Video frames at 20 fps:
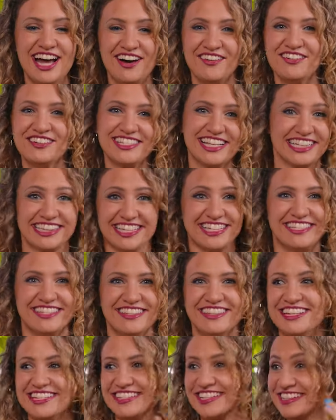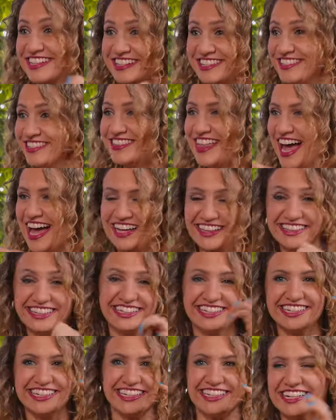I was like, let's do this and let's do that. And,
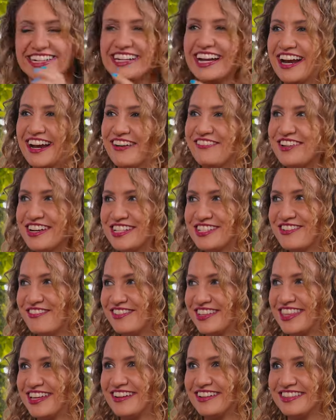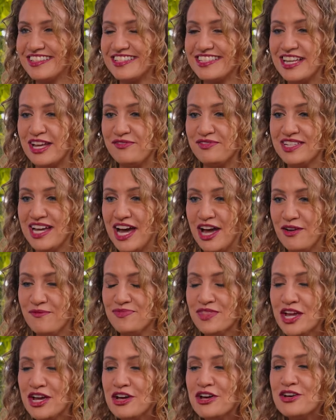and I want to do everything at the same time.
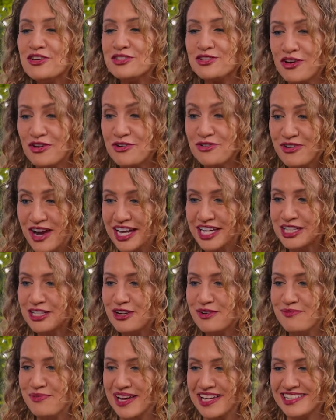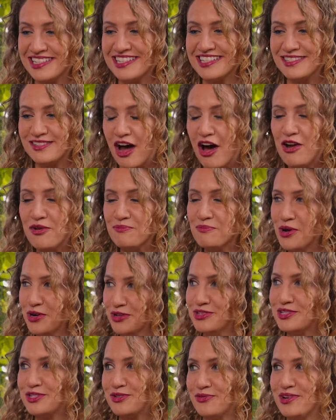So, on a regular basis, on
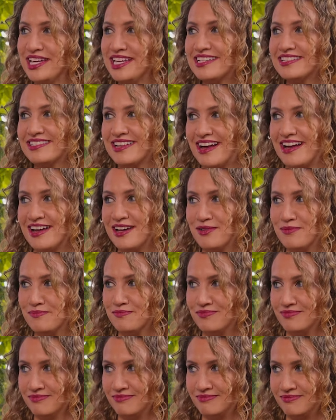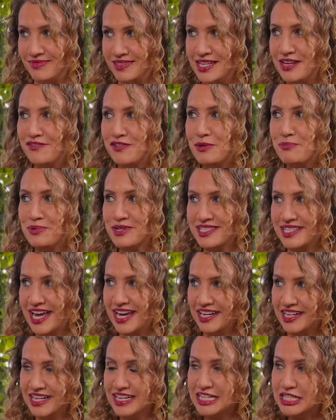most weeks, I am TV
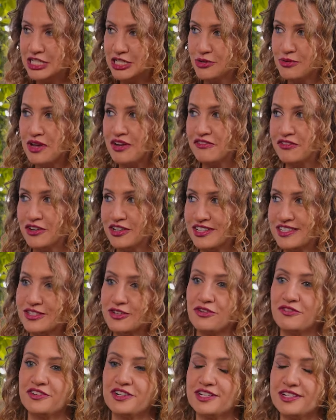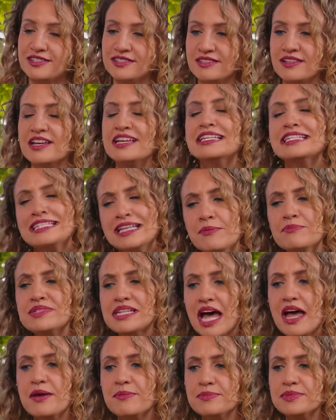presenting, doing voiceovers,
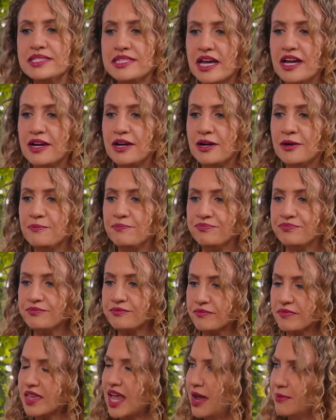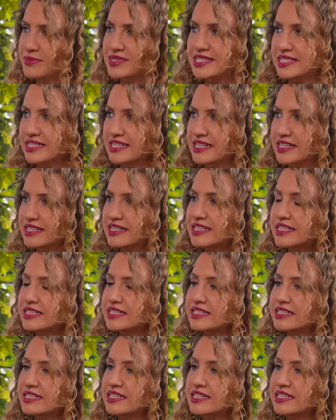sometimes um, I'm seeing.